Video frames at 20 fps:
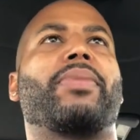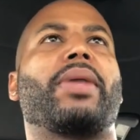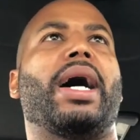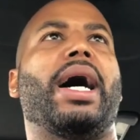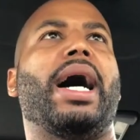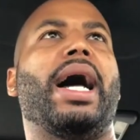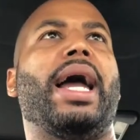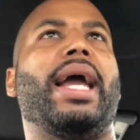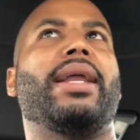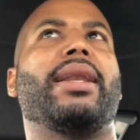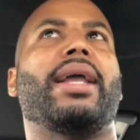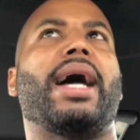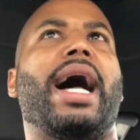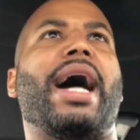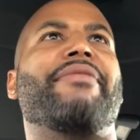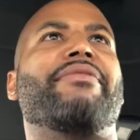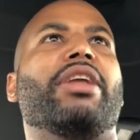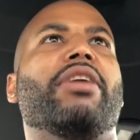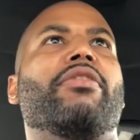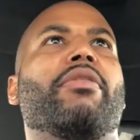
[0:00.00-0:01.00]
All right,
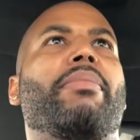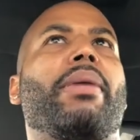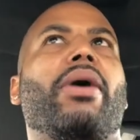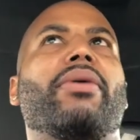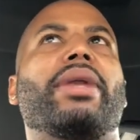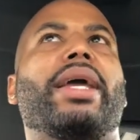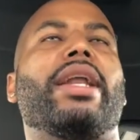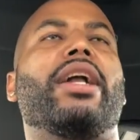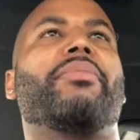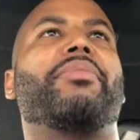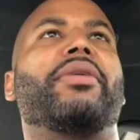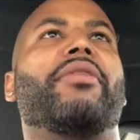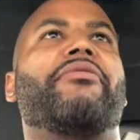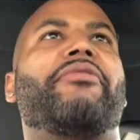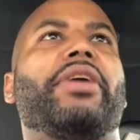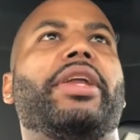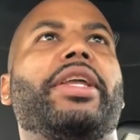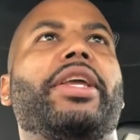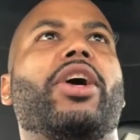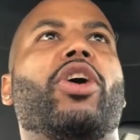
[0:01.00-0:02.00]
I've never brought that up in a
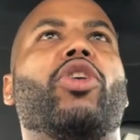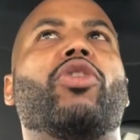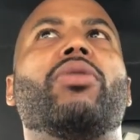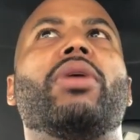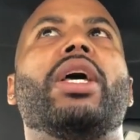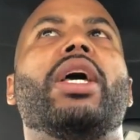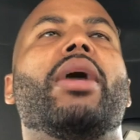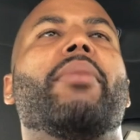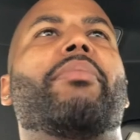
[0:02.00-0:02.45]
video,